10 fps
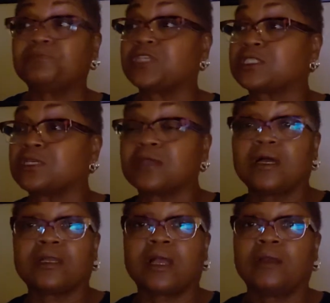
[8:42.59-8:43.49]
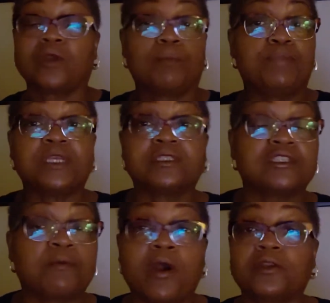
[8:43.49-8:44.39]
just a
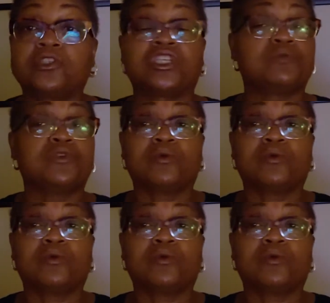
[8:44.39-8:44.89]
business partnership,